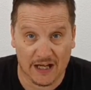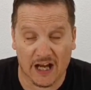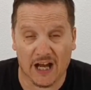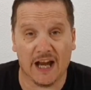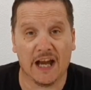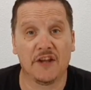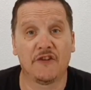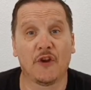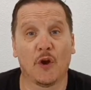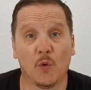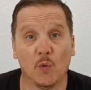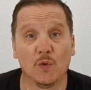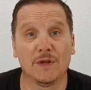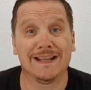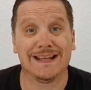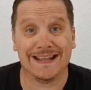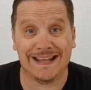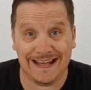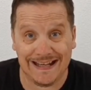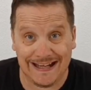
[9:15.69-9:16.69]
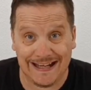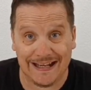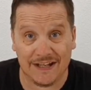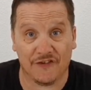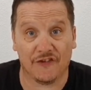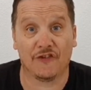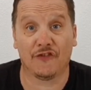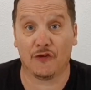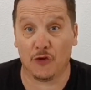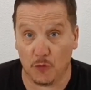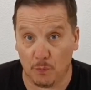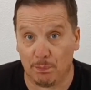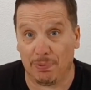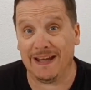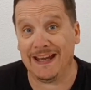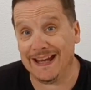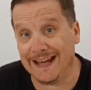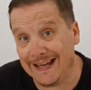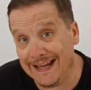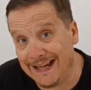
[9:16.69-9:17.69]
I don't need to
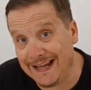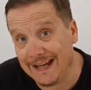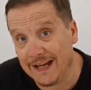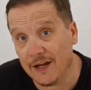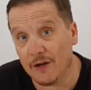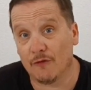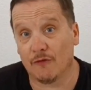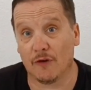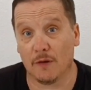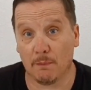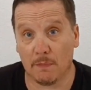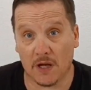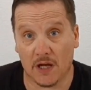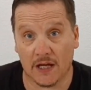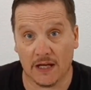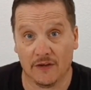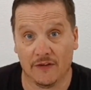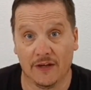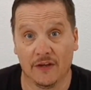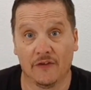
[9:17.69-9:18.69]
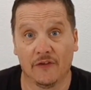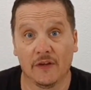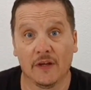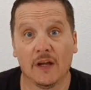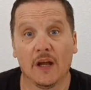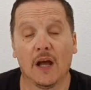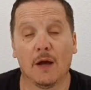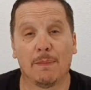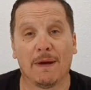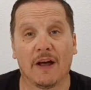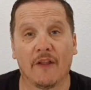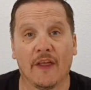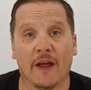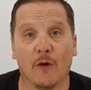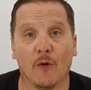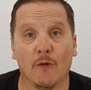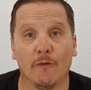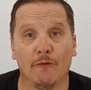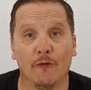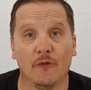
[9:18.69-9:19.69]
be reminded about that
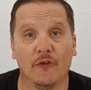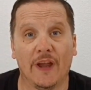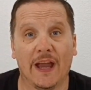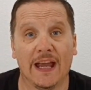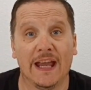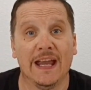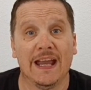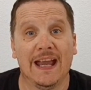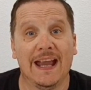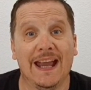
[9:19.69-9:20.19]
awful day.